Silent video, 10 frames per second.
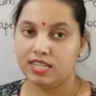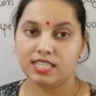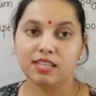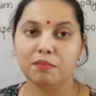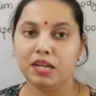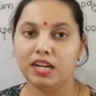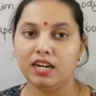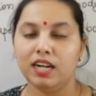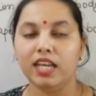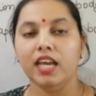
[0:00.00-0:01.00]

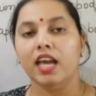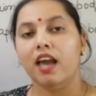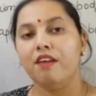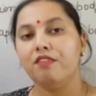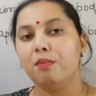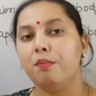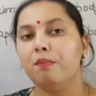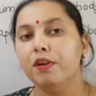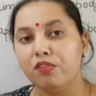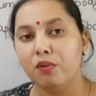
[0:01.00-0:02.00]
Similarly, if
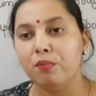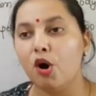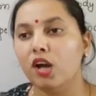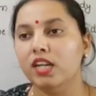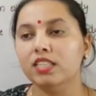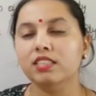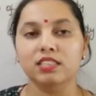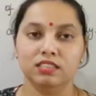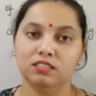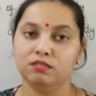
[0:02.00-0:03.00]
a ball
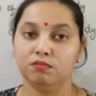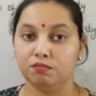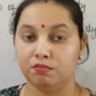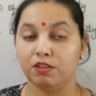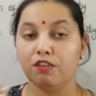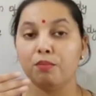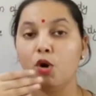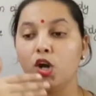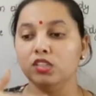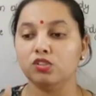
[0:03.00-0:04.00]

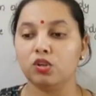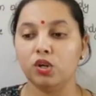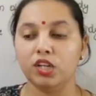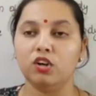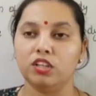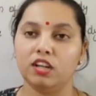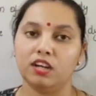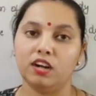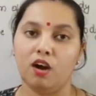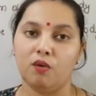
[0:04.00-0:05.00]
is rolling on the
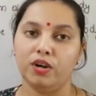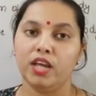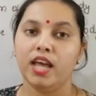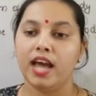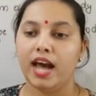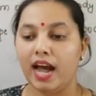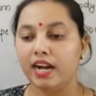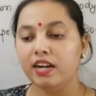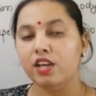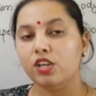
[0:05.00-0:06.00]
ground
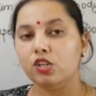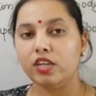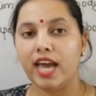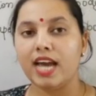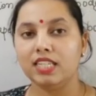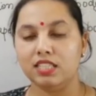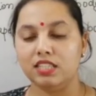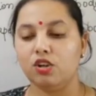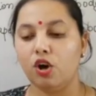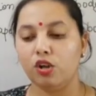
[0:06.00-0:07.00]
and you catch
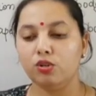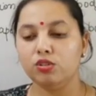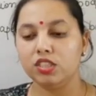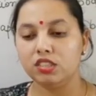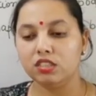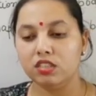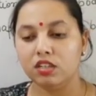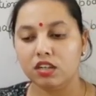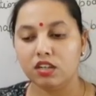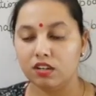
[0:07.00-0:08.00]
it, or you just
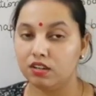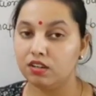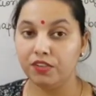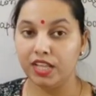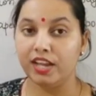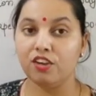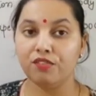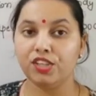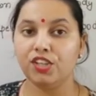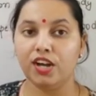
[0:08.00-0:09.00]

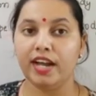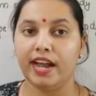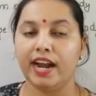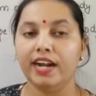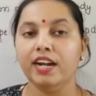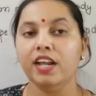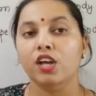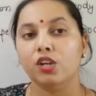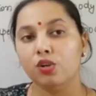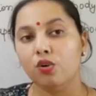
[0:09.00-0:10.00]
with your hand
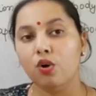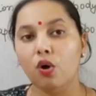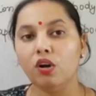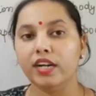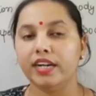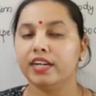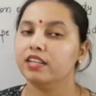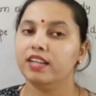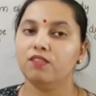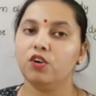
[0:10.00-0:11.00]
you hold
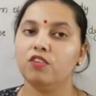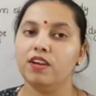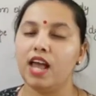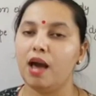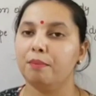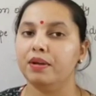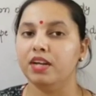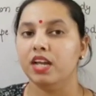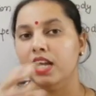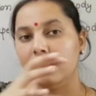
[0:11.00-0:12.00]
it, then what will
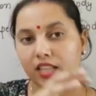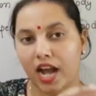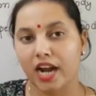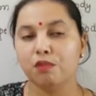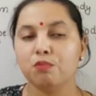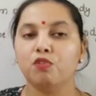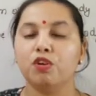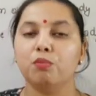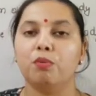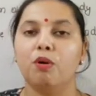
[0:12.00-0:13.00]
happen? That
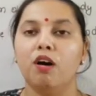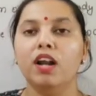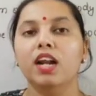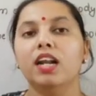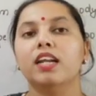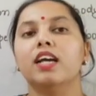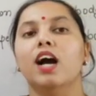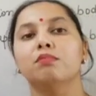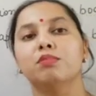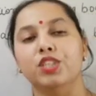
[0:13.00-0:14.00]
moving ball
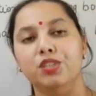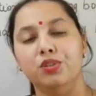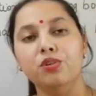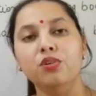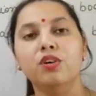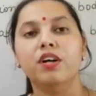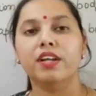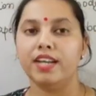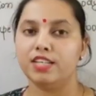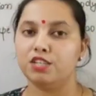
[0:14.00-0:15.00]
comes into
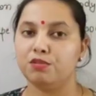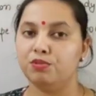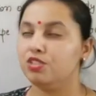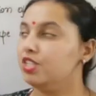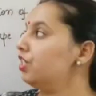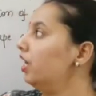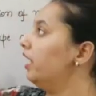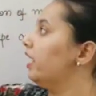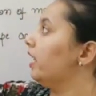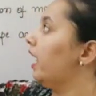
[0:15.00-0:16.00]
rest position.
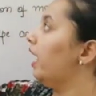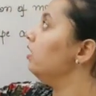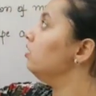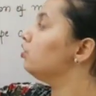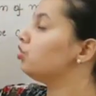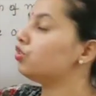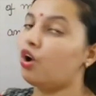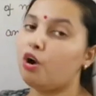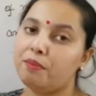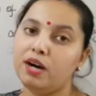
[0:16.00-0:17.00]
It can
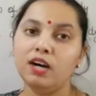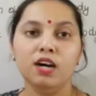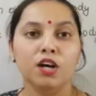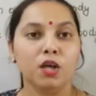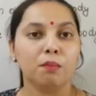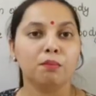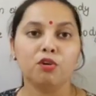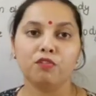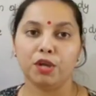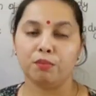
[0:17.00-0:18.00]
stop a
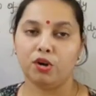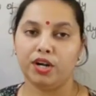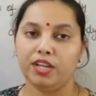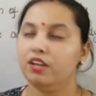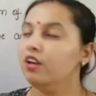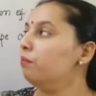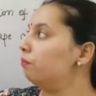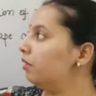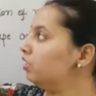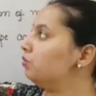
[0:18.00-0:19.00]
moving body.
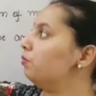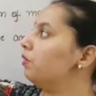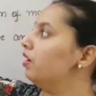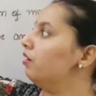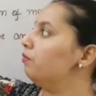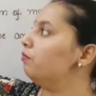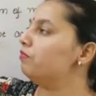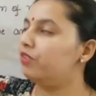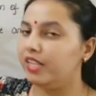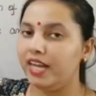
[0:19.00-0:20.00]
Means
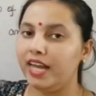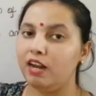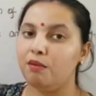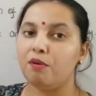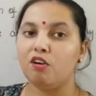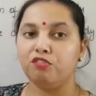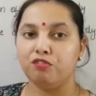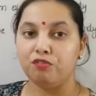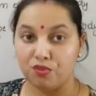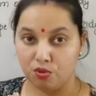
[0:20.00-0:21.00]
with the help
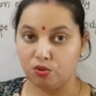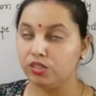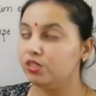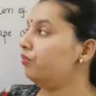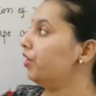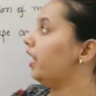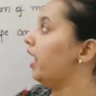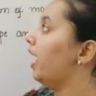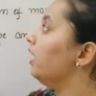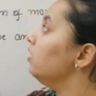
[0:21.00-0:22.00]
of force we
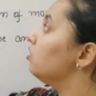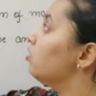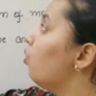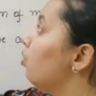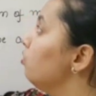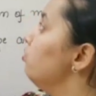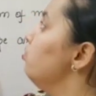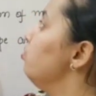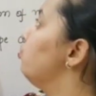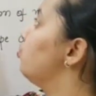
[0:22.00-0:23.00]
can
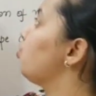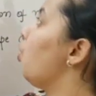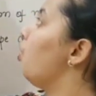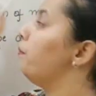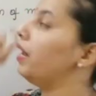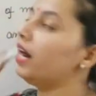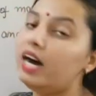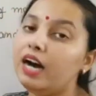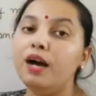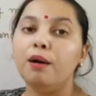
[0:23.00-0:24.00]
also stop
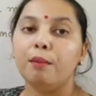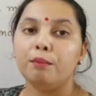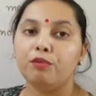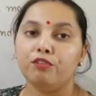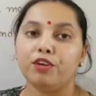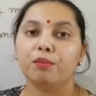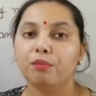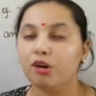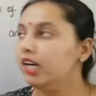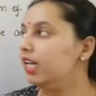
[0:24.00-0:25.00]
a moving
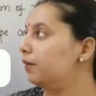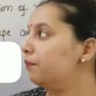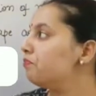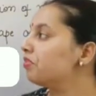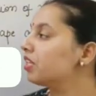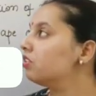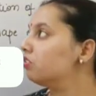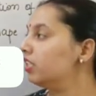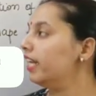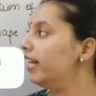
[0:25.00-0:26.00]
body.
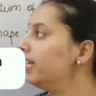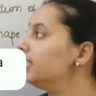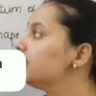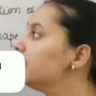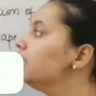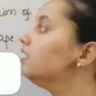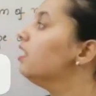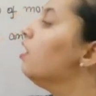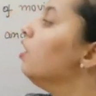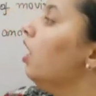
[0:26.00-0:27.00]
So the next is
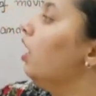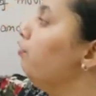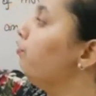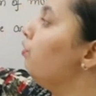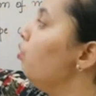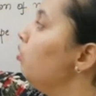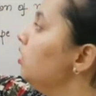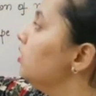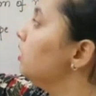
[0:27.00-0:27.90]
a force